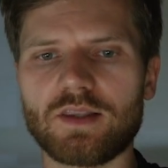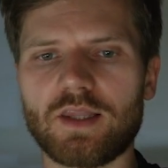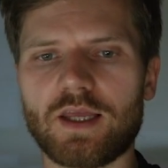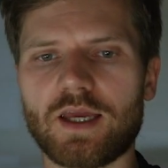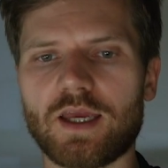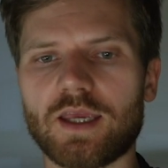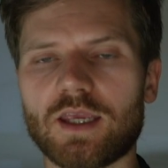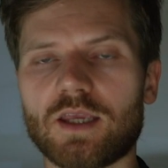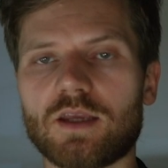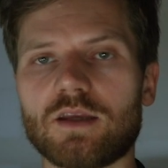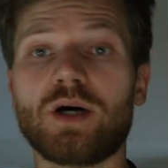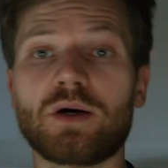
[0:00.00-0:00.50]

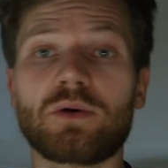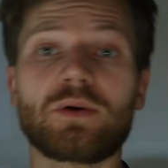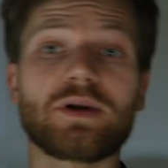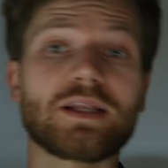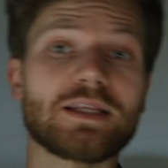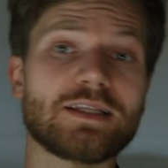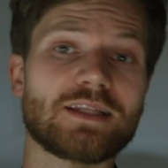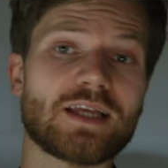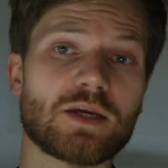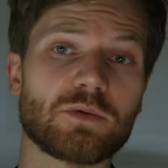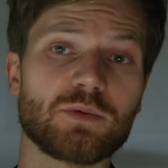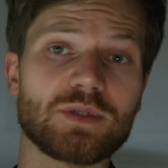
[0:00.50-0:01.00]
like
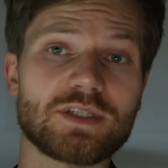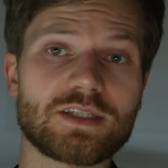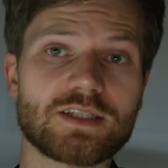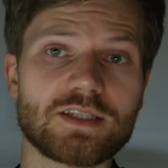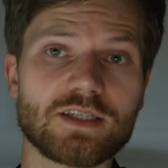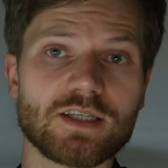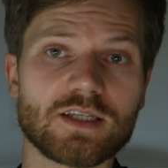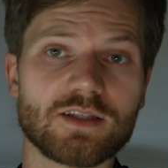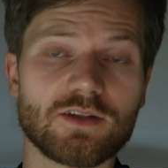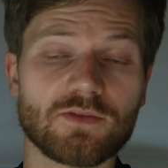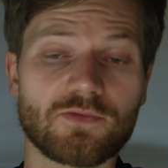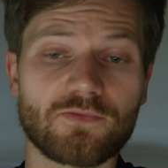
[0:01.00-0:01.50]
poverty that we
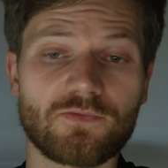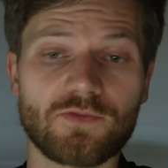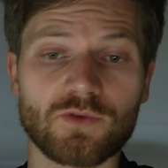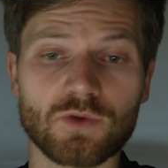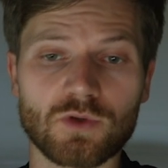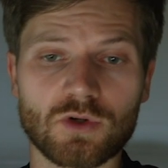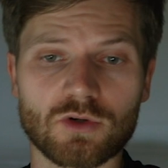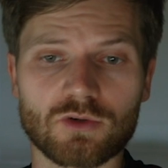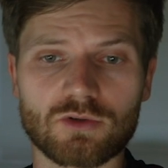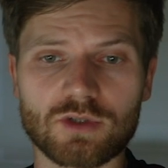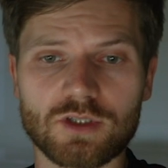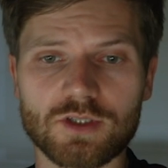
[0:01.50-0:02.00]
see at the
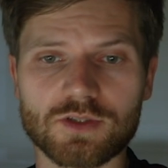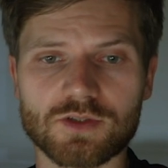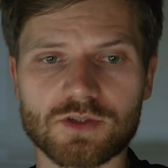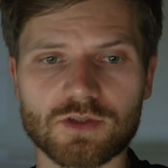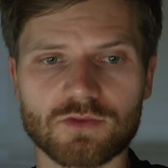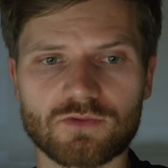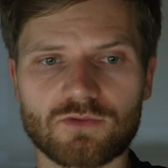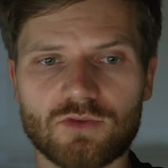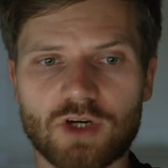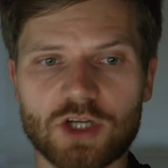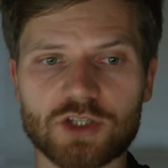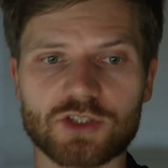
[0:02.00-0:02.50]
funerals
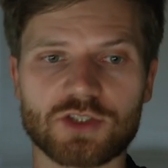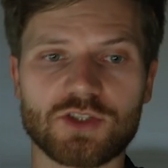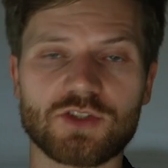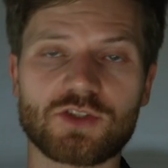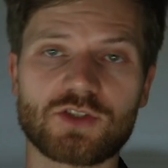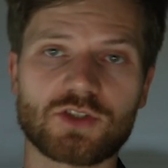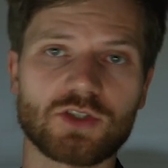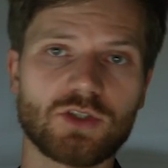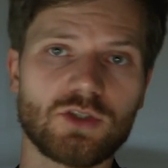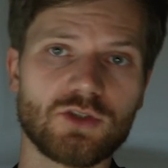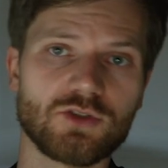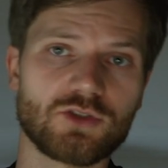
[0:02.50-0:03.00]
of Russian
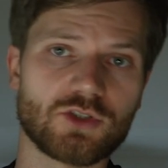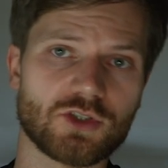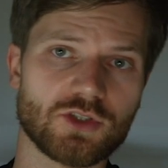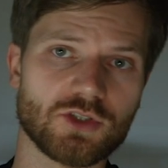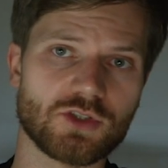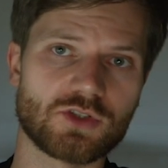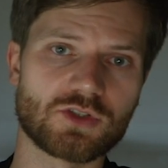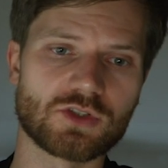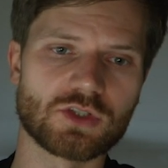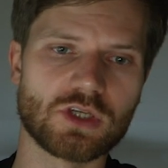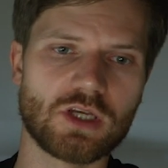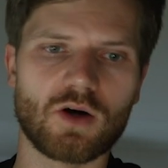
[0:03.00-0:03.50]

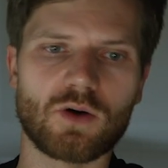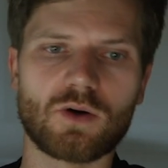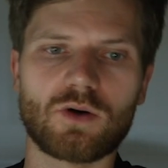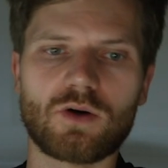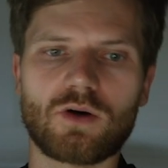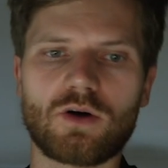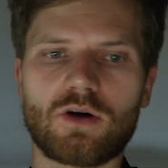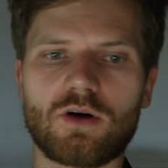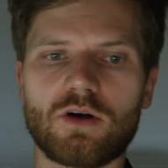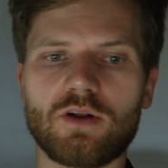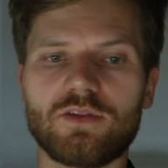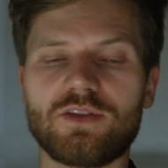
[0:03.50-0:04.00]
soldiers,
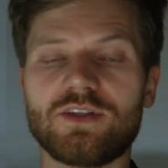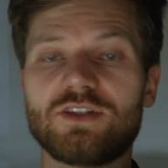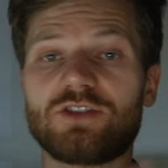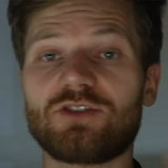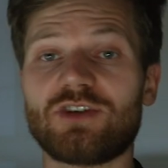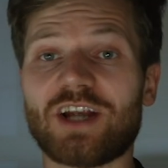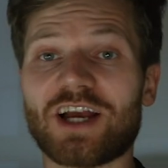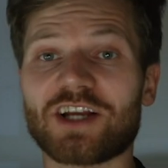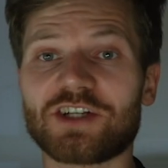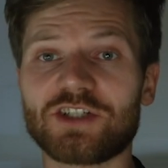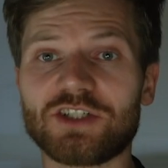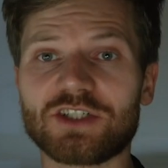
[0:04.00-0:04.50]
or the
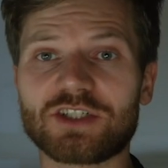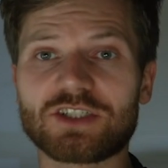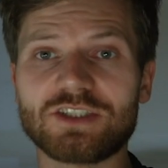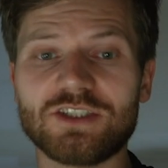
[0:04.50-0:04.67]
trashy